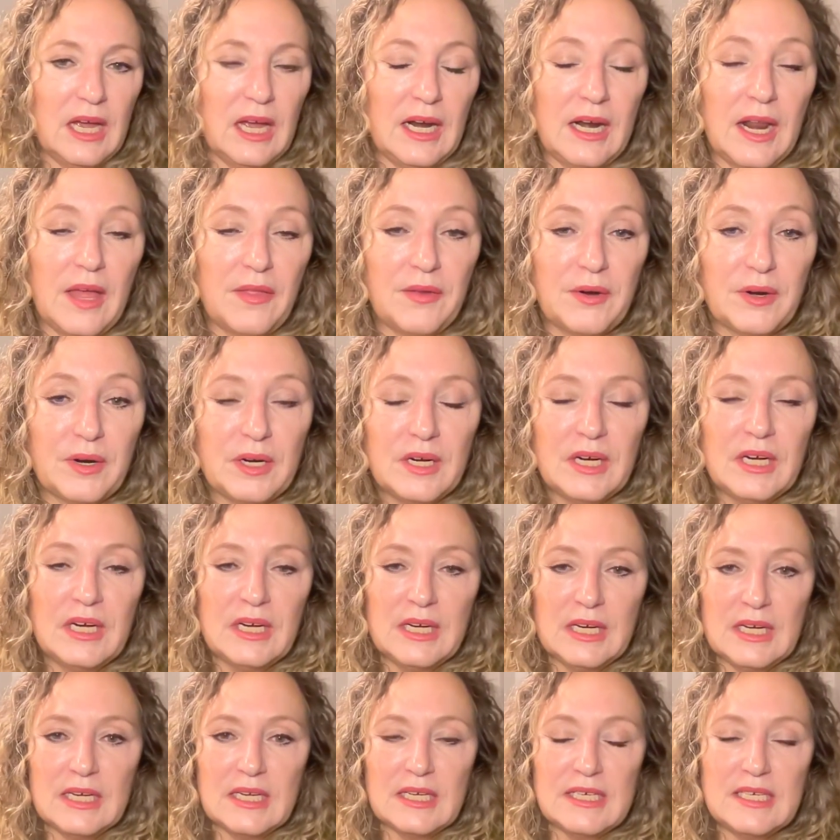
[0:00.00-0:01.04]
another
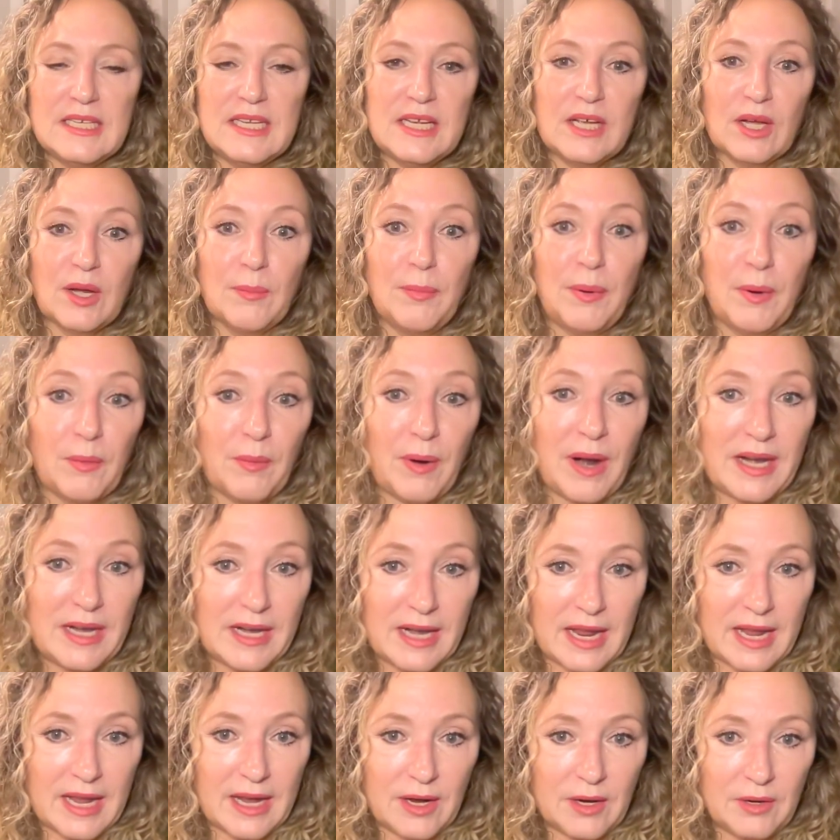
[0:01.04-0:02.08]
deal but
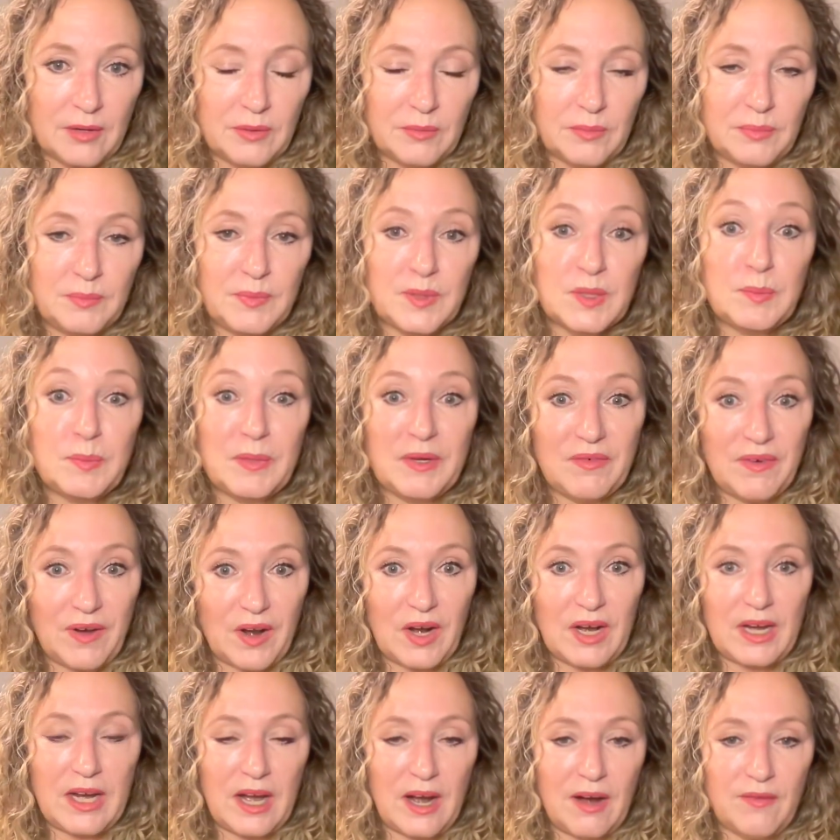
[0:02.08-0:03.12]
right now just be
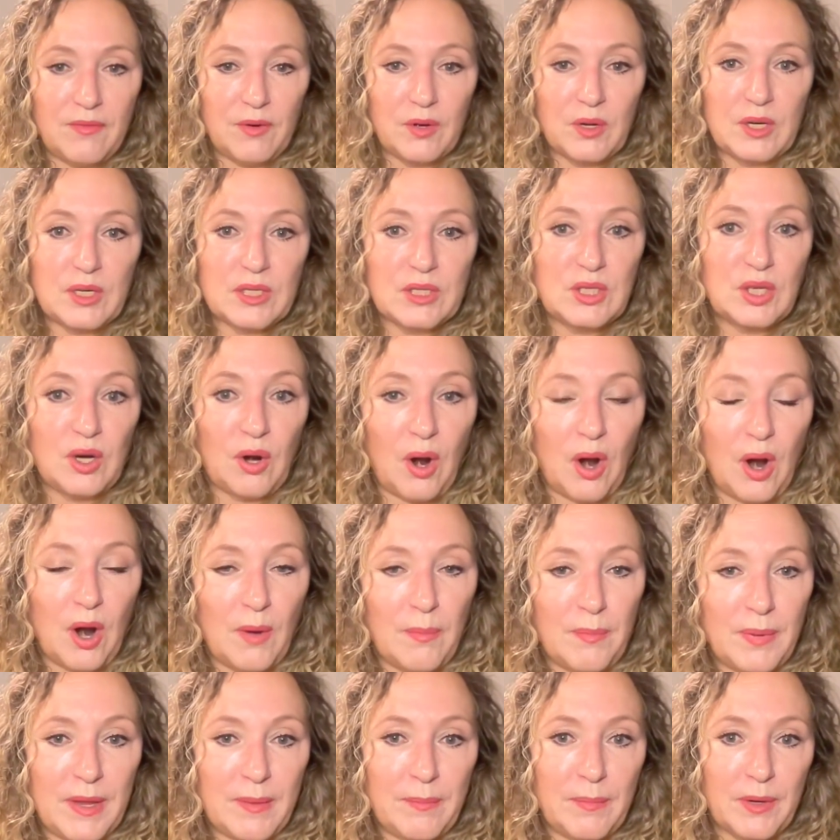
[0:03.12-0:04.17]
very careful because there are
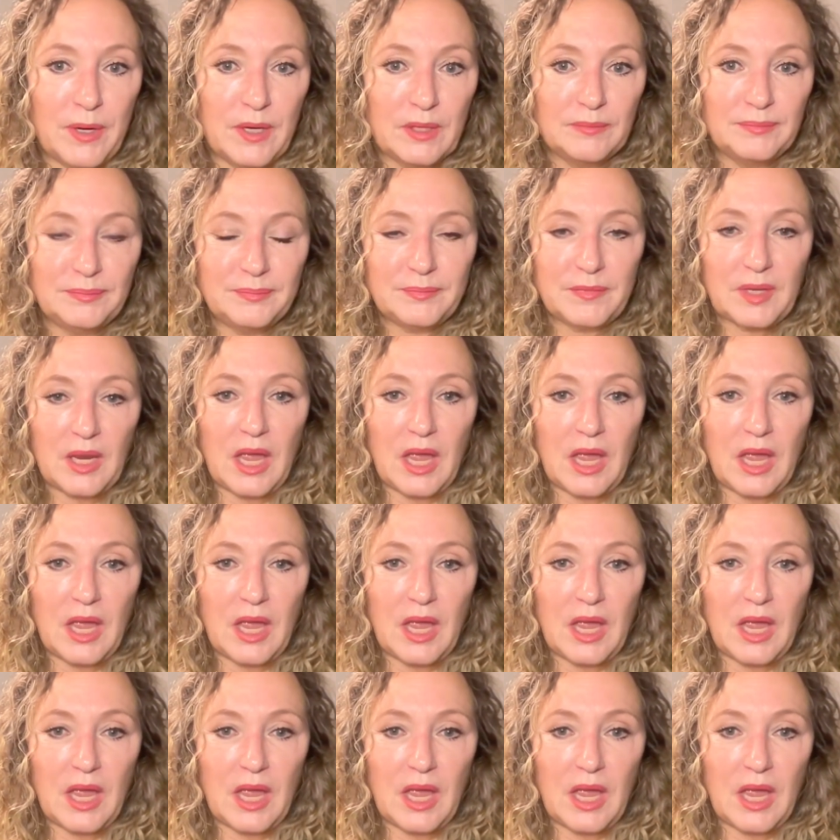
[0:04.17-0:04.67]
people